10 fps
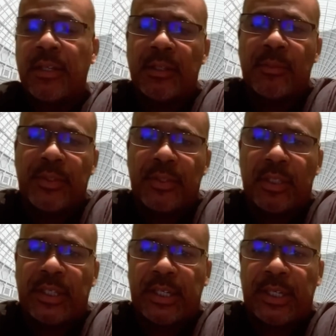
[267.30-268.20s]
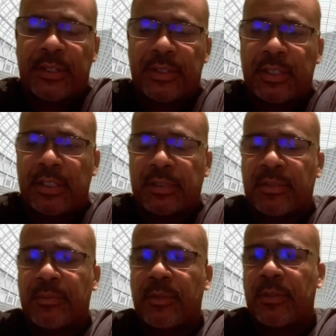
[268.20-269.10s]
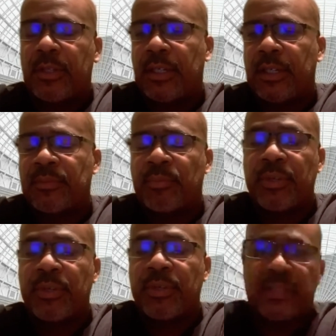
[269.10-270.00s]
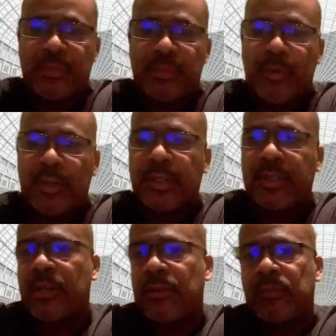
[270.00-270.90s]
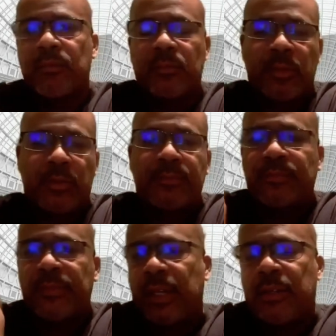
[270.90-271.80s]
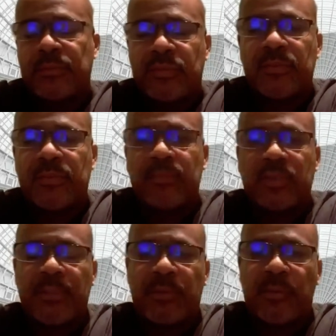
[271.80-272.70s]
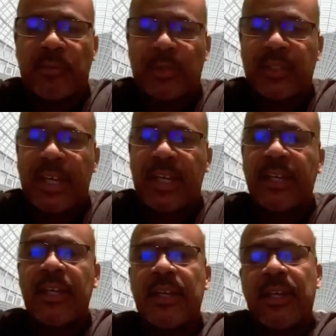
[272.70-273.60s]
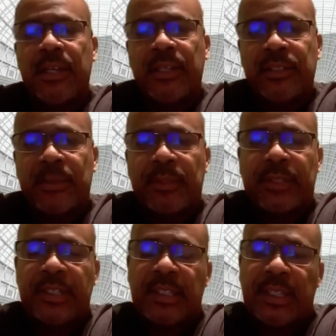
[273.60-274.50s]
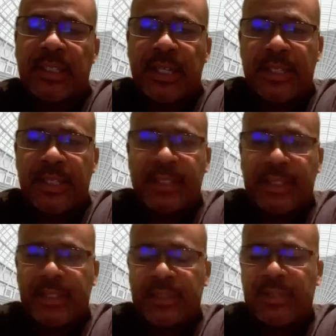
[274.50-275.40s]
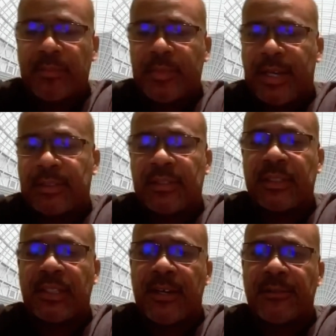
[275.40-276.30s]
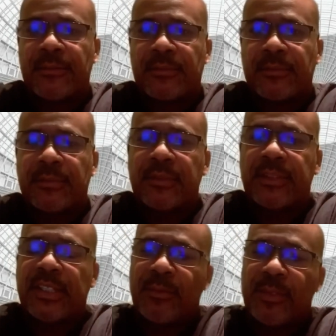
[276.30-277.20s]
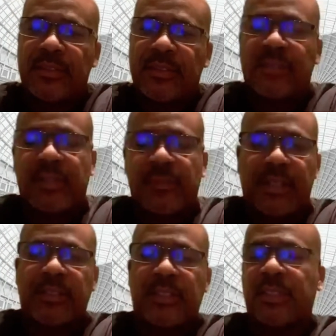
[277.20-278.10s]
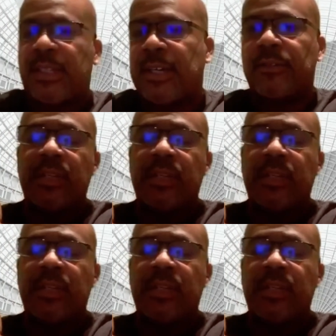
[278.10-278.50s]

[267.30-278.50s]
When you look at how the customer has previously been working, how most people work today, typically a lot of that data is sent back to the cloud. Then once it's sent back to the cloud,